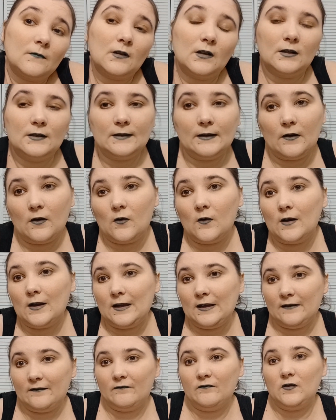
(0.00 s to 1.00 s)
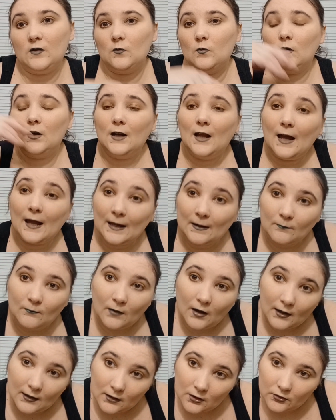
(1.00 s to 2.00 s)
So if you like
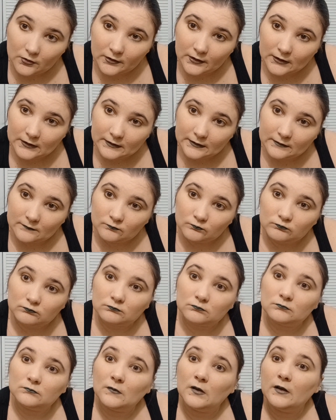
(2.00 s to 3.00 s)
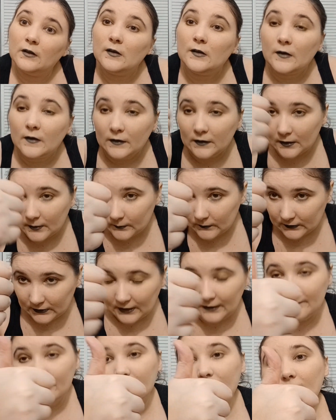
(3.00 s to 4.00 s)
my looks, thumbs
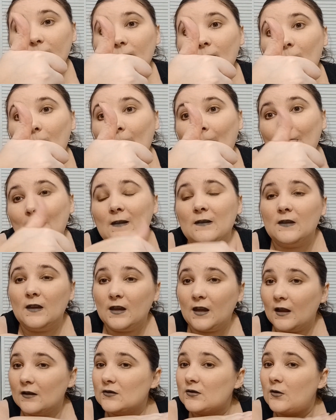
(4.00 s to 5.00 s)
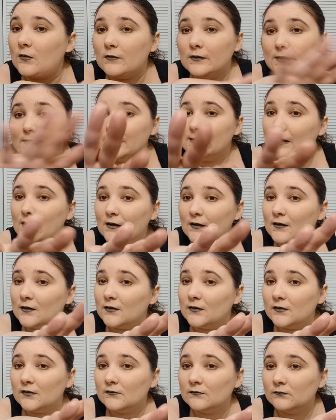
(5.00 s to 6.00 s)
up. Think I totally sucked,
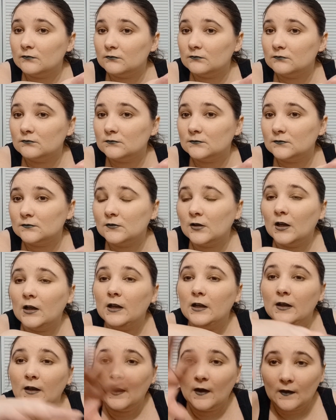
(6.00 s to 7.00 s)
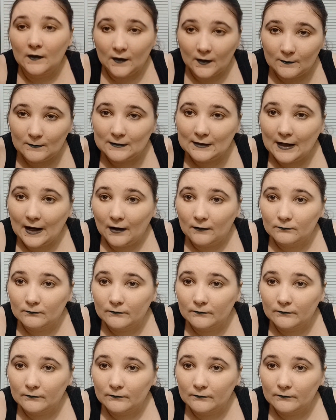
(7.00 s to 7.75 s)
thumbs down.